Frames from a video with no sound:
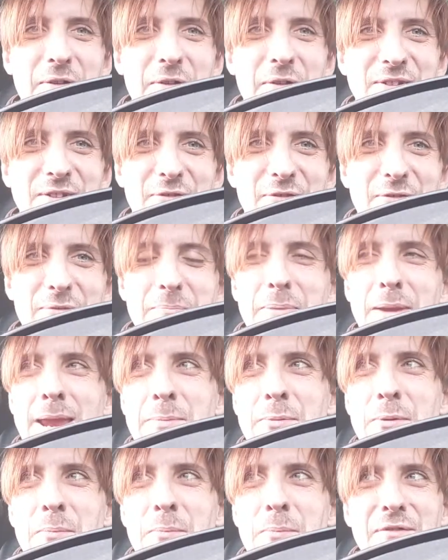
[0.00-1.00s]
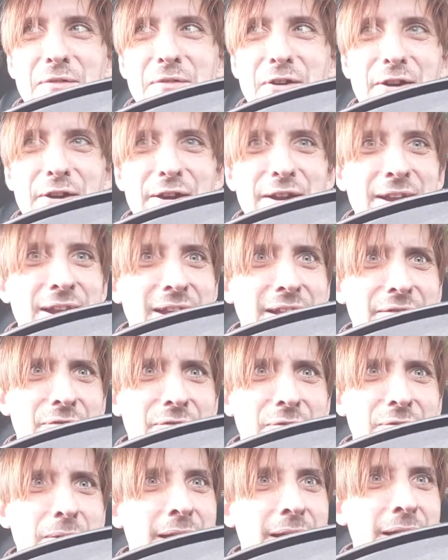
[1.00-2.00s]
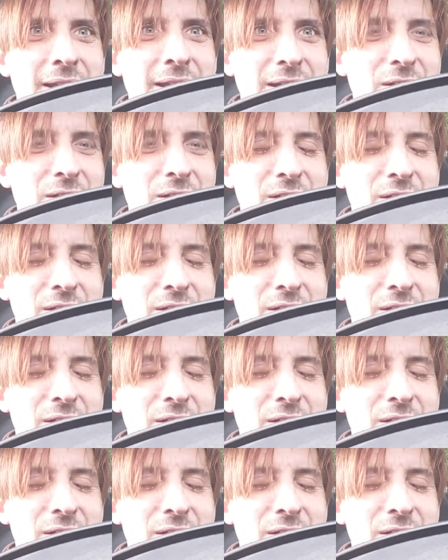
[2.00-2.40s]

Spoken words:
different people, but very in a different way, and they're kind